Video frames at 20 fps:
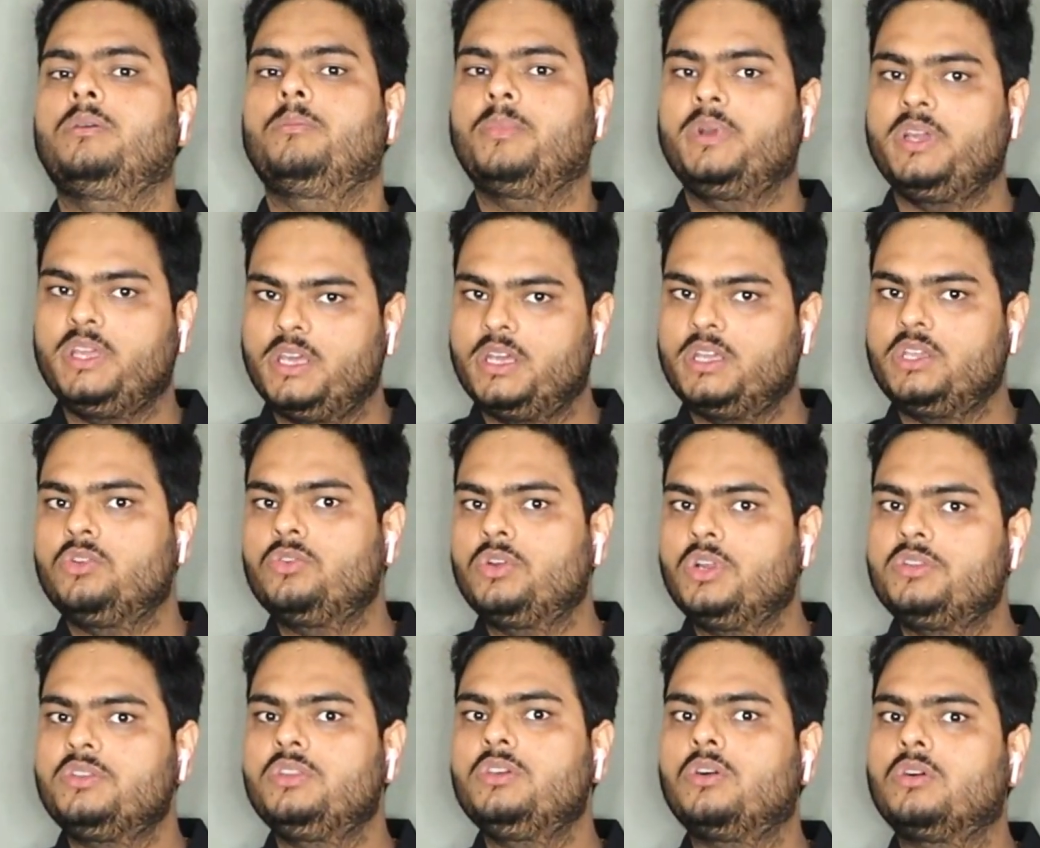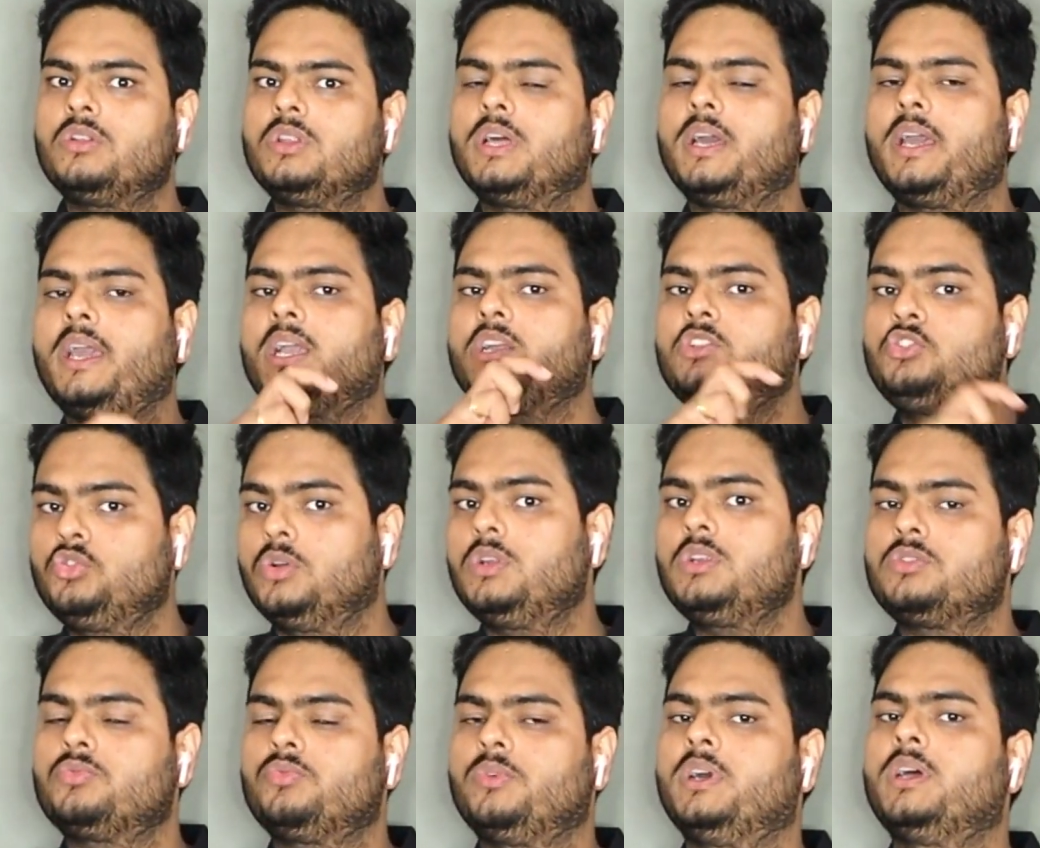on the
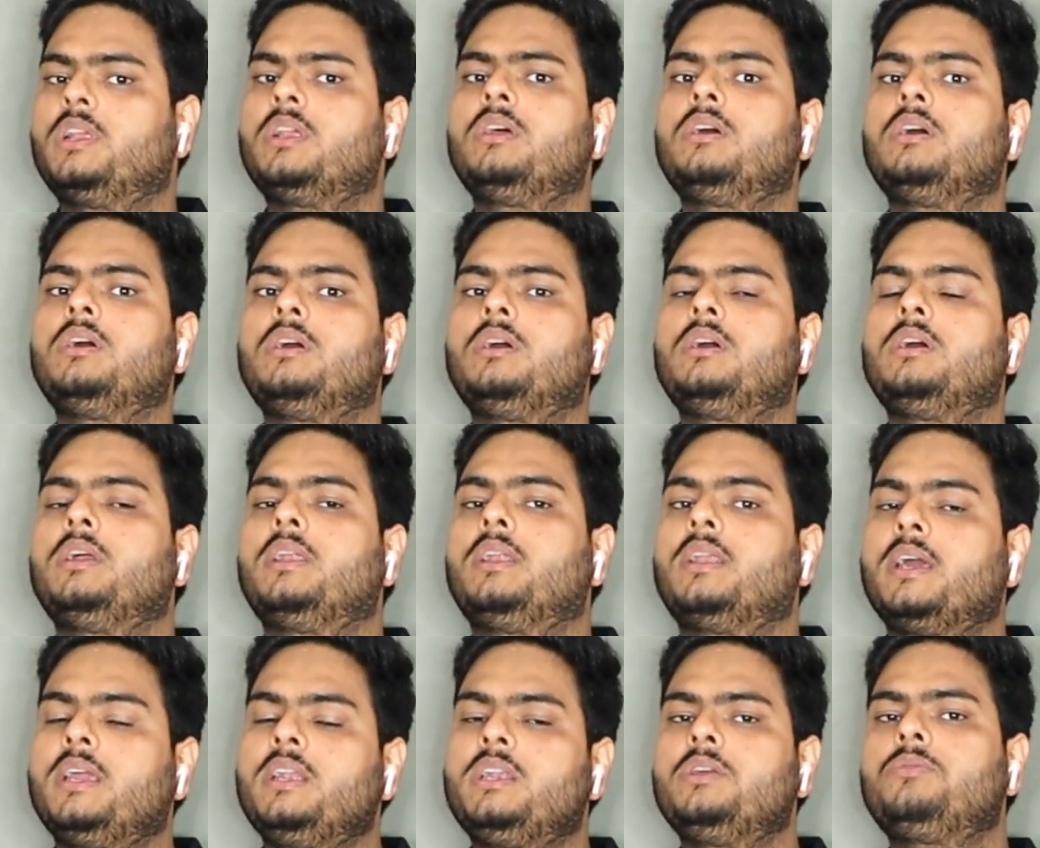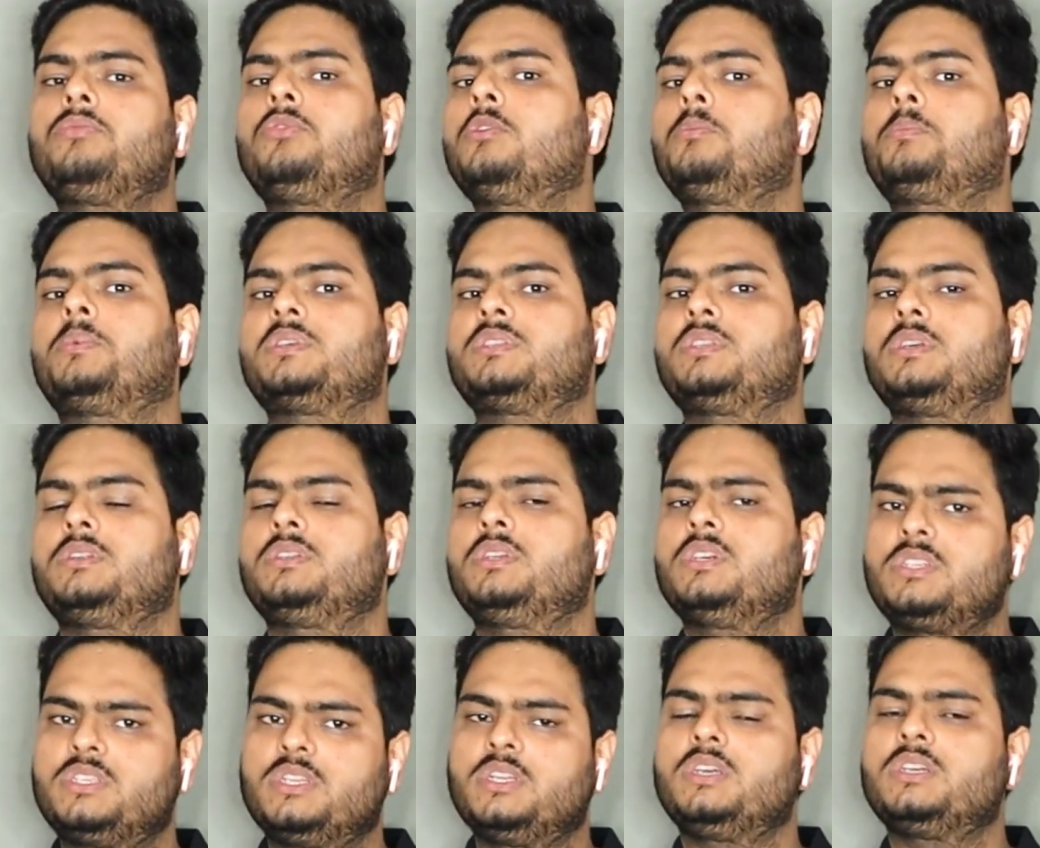actuals were 94%.
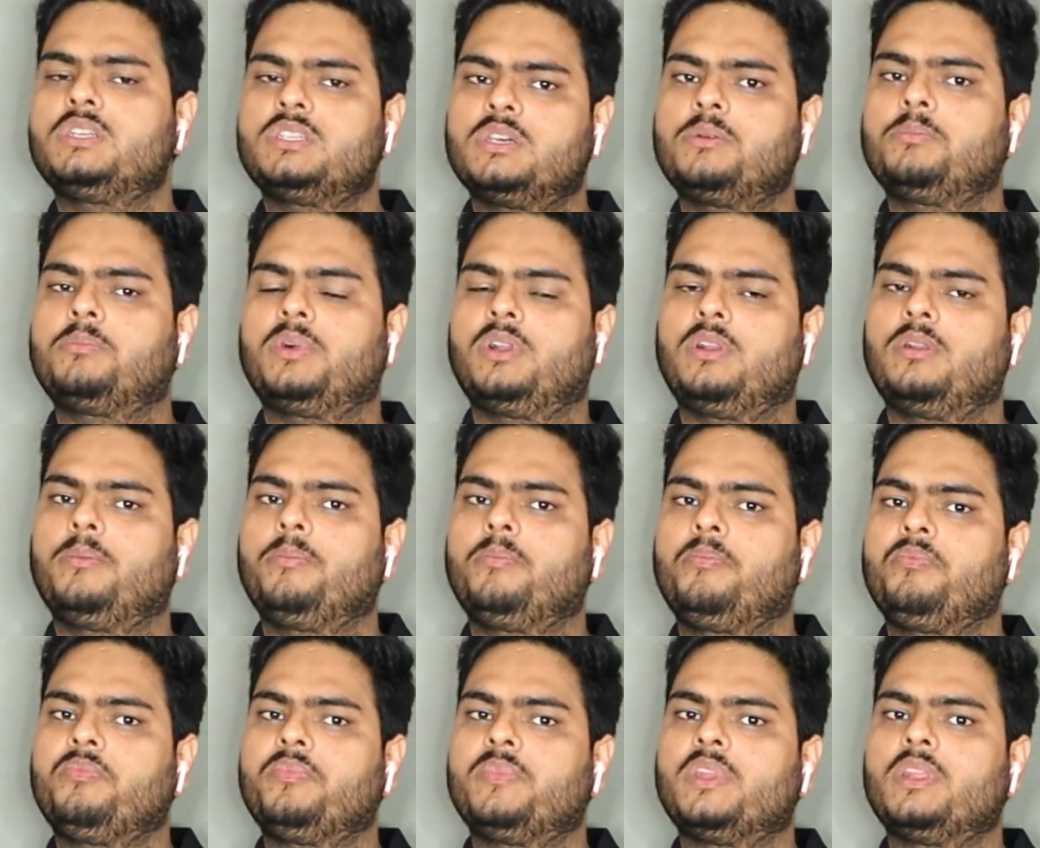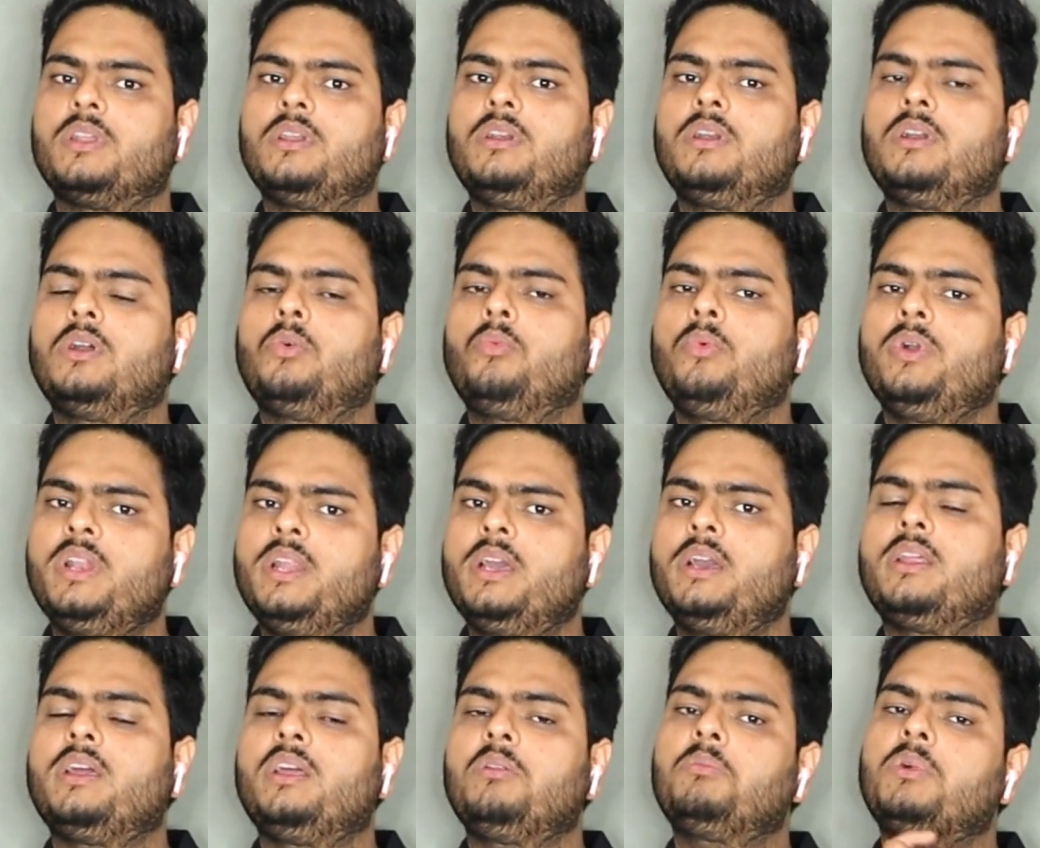Just an example. When I
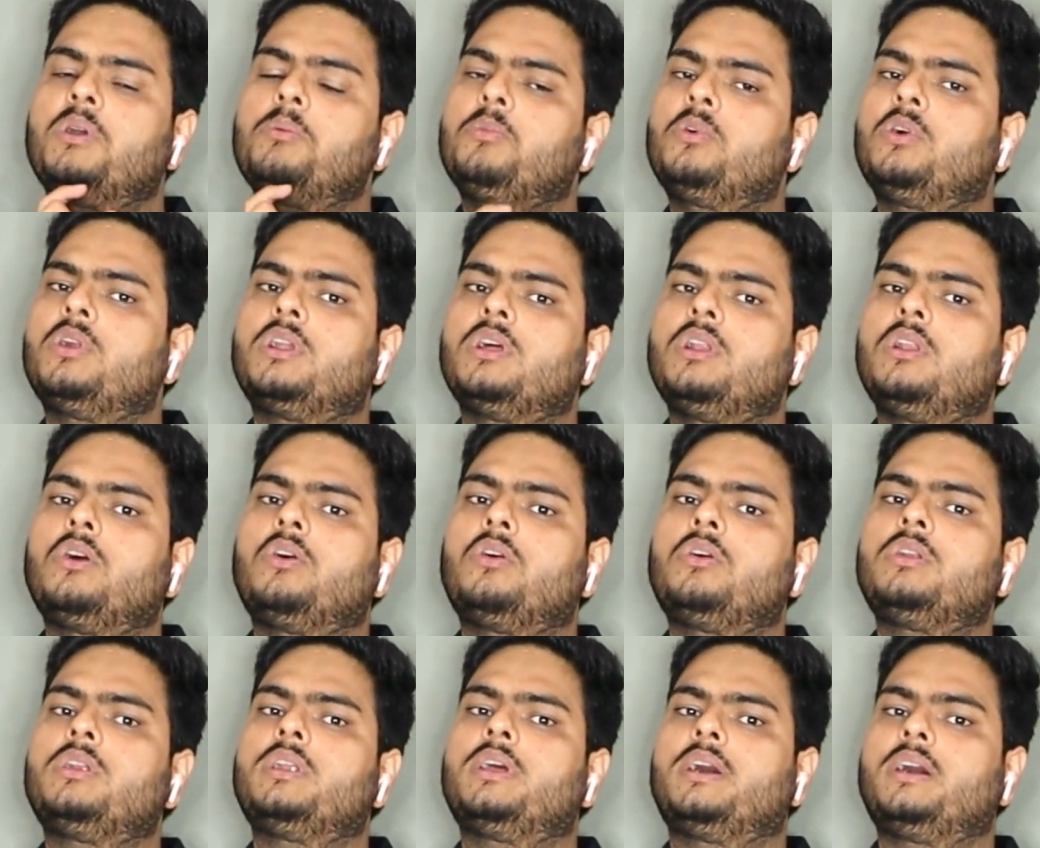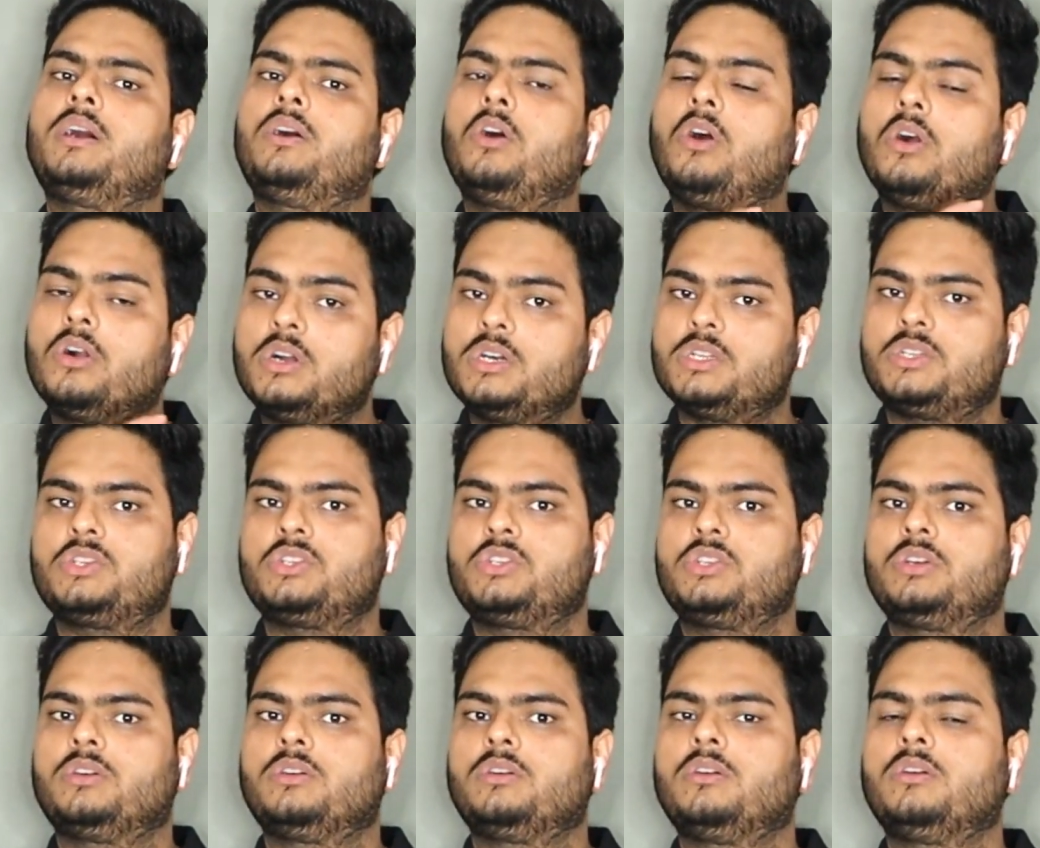ran my model on
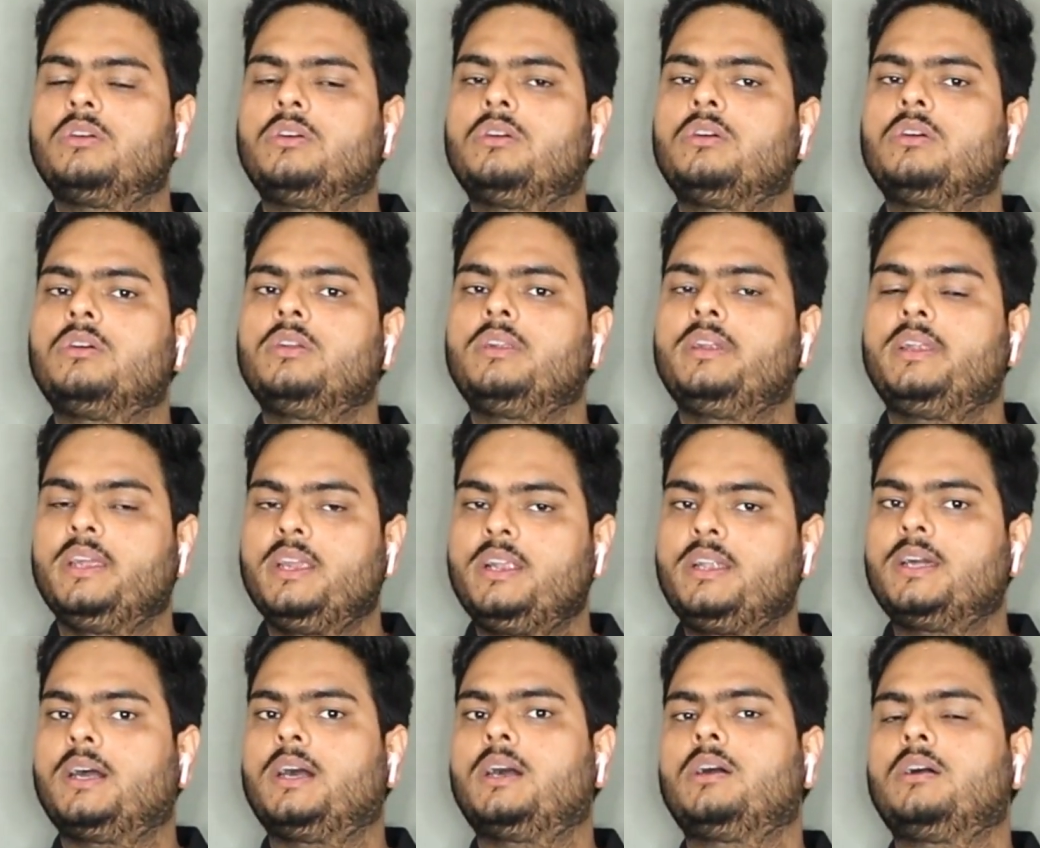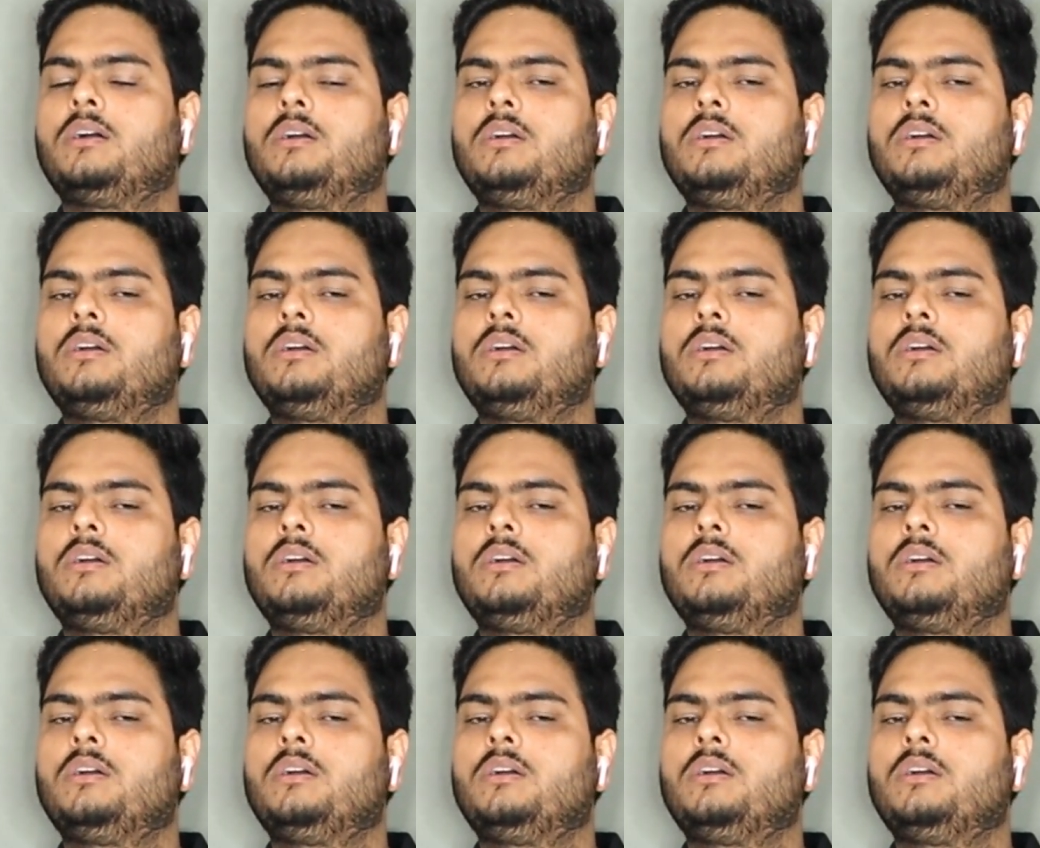August data,